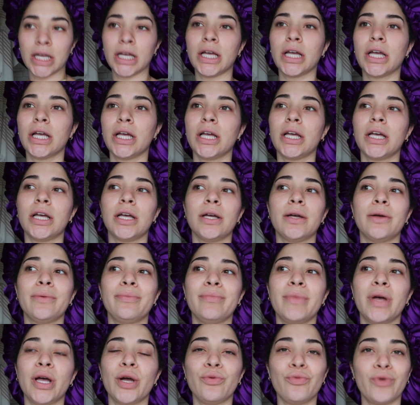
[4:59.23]

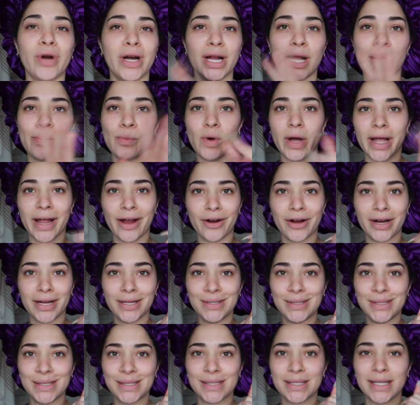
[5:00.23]
Run a couple
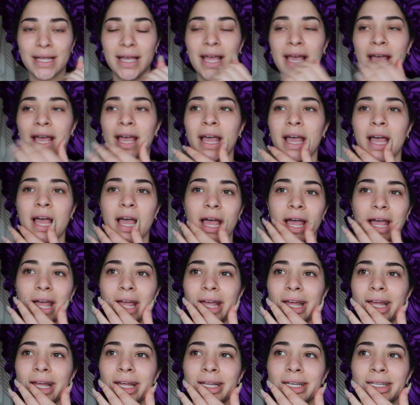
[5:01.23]
errands,
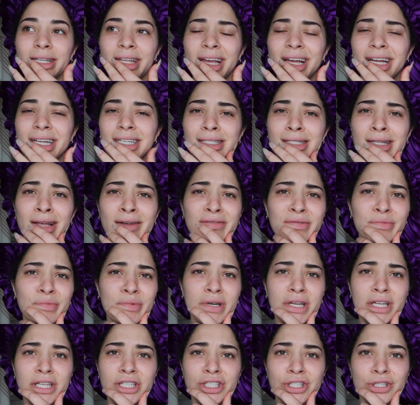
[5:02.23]
and yeah, just have a
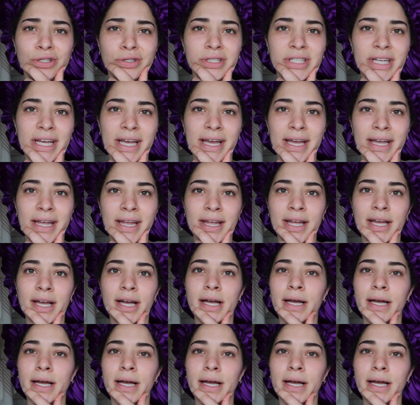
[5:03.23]
pretty chill day.